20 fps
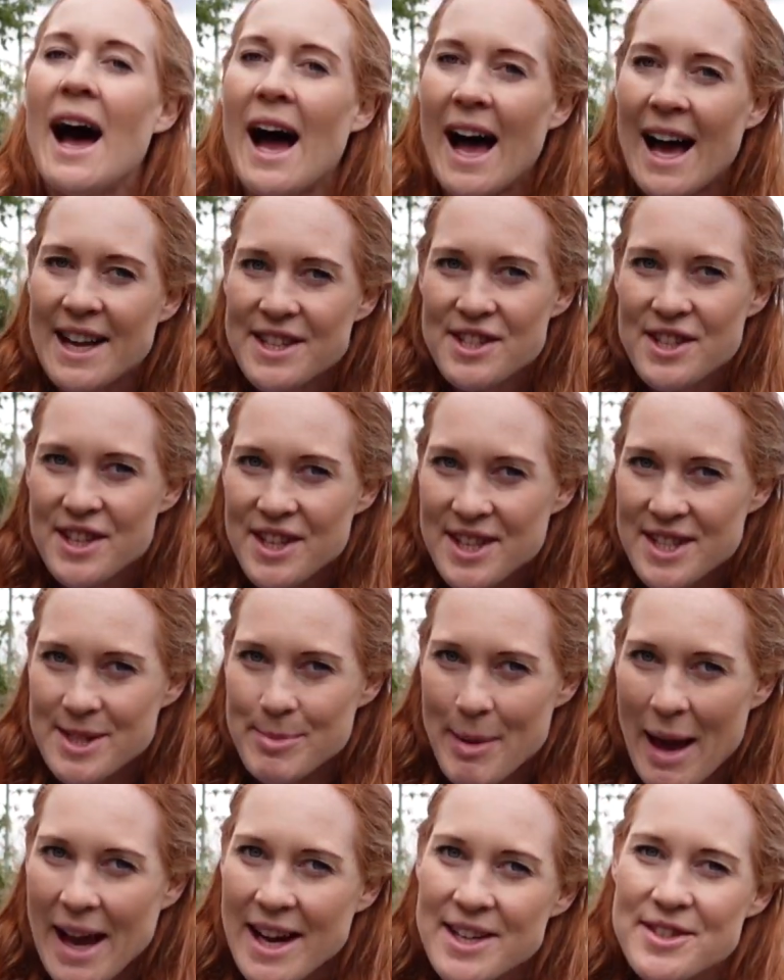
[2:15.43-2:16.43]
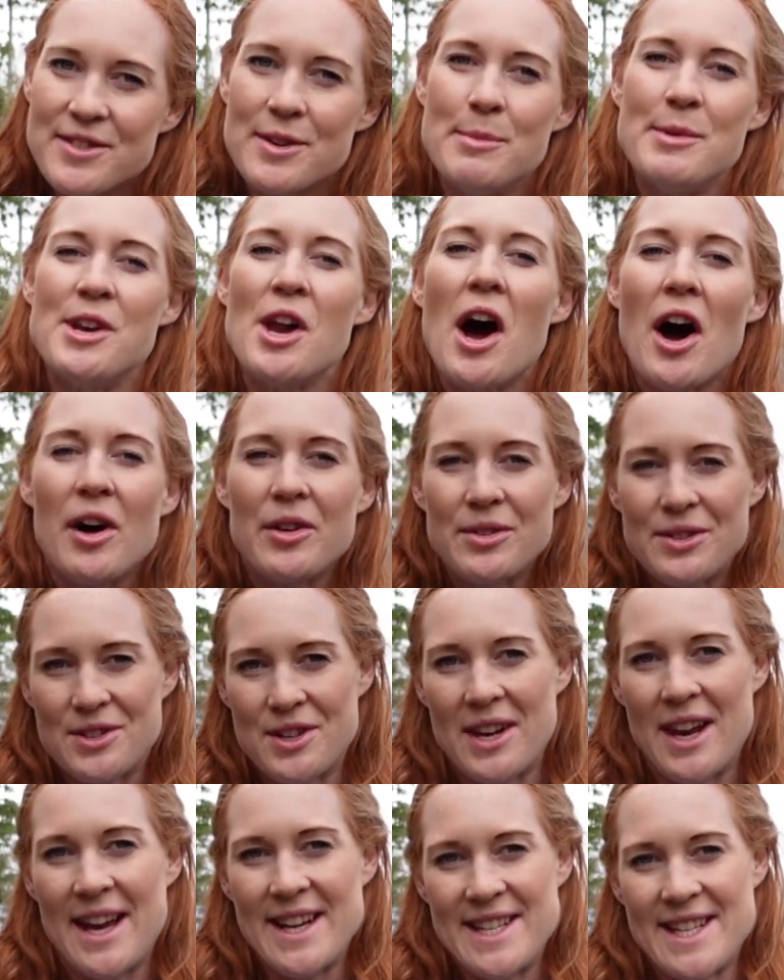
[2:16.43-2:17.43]
As you'd expect from an
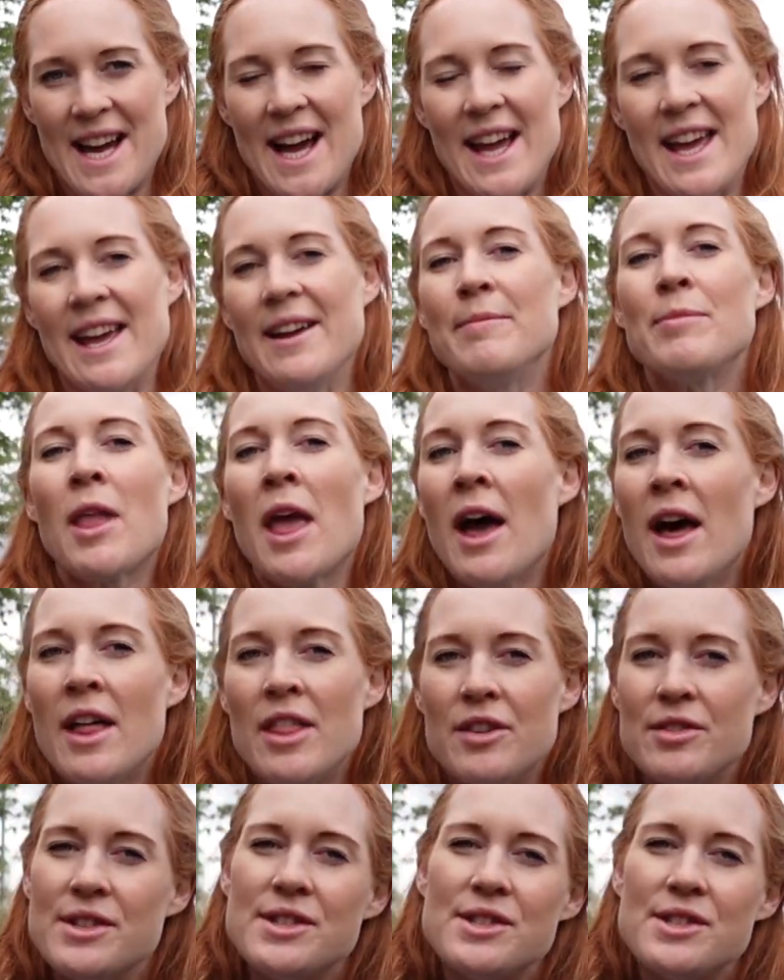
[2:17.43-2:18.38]
ultralight jacket, there